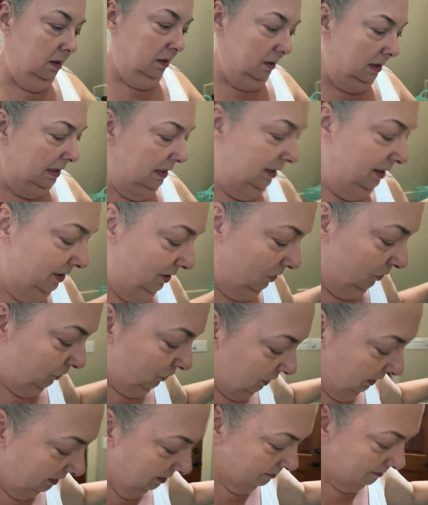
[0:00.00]
I need to go
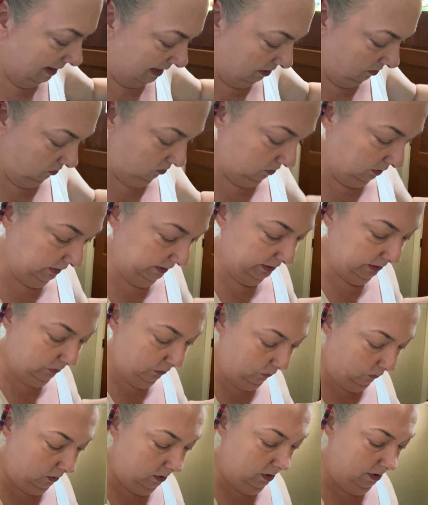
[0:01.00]
check the mail.
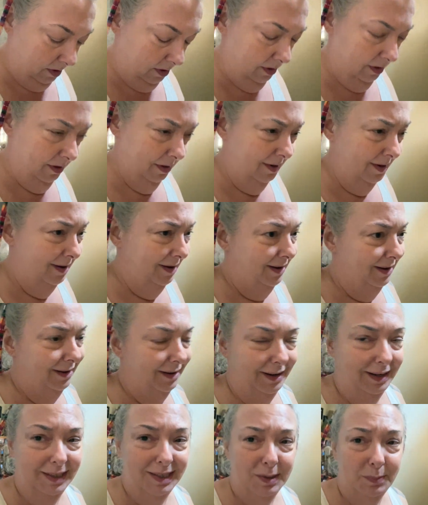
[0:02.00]
So
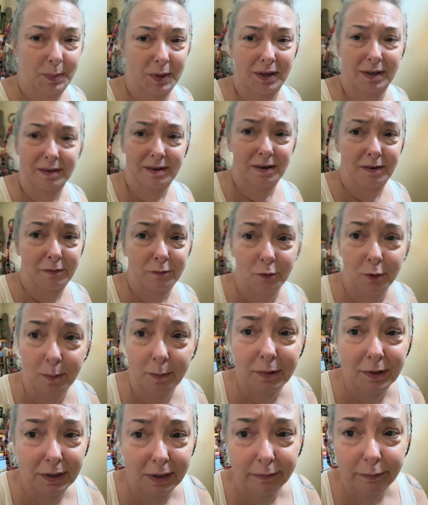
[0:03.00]
it's been on
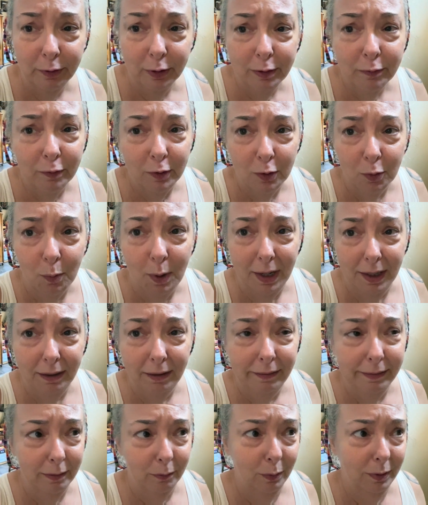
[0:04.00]
informed delivery for a while
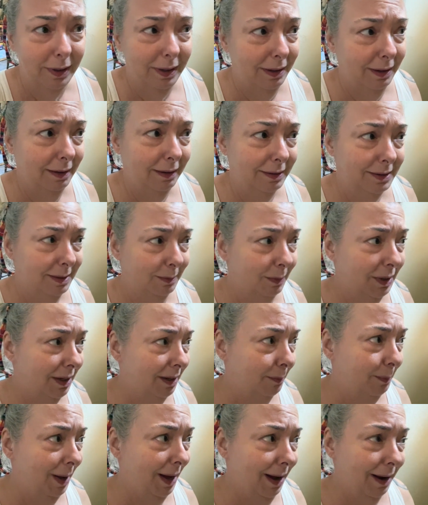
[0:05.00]
that we're getting some kind
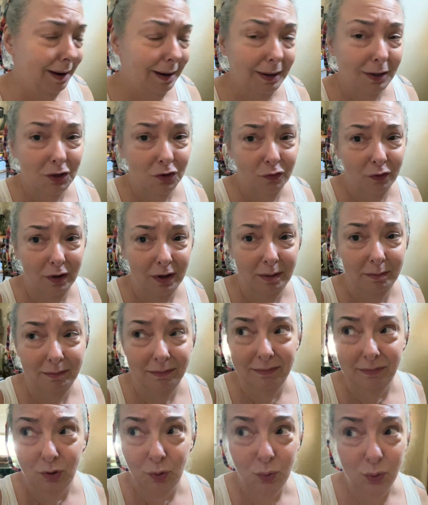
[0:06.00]
of package
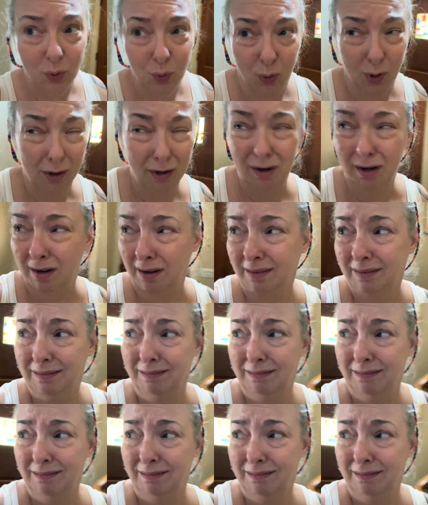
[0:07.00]
from New York.